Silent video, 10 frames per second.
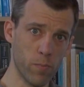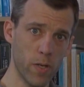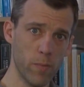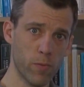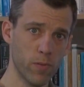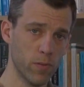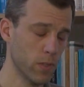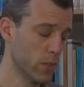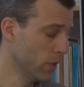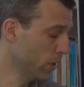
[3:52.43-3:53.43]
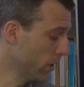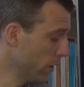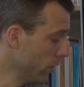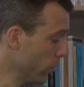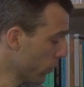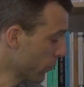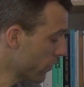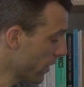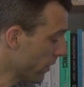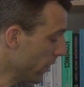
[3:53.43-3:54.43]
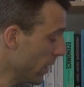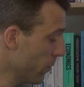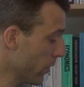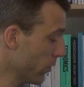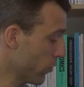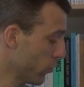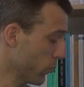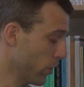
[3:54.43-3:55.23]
paper, you could send an email to